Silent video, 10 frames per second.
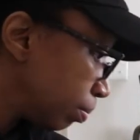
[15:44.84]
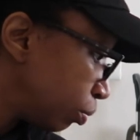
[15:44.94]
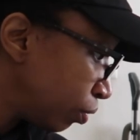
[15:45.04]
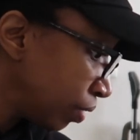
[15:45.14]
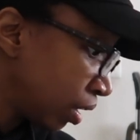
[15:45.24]

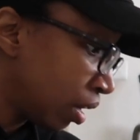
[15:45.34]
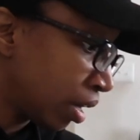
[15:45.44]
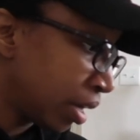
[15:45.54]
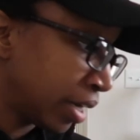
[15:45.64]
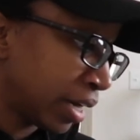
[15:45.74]
moving
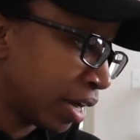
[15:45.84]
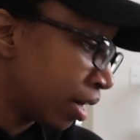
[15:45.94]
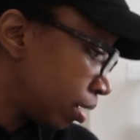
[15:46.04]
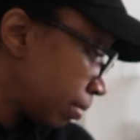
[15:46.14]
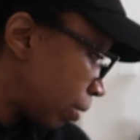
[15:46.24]
on,
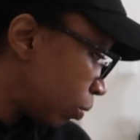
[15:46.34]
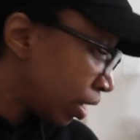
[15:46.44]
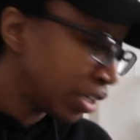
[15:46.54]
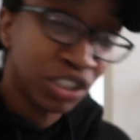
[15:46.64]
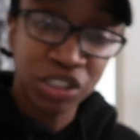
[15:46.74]
I
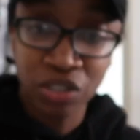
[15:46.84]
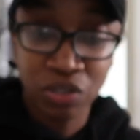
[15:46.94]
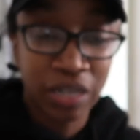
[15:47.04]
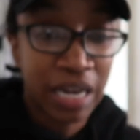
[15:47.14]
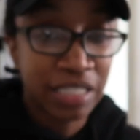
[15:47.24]
want to show
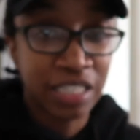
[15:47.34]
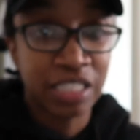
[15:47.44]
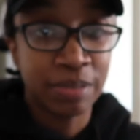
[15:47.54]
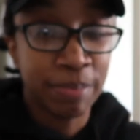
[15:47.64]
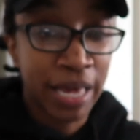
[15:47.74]
you guys
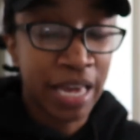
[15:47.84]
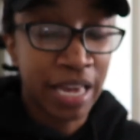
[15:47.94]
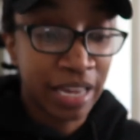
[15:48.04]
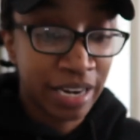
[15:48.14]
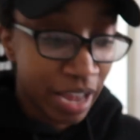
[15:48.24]
his
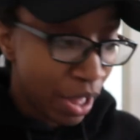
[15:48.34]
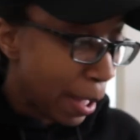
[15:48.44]
bed,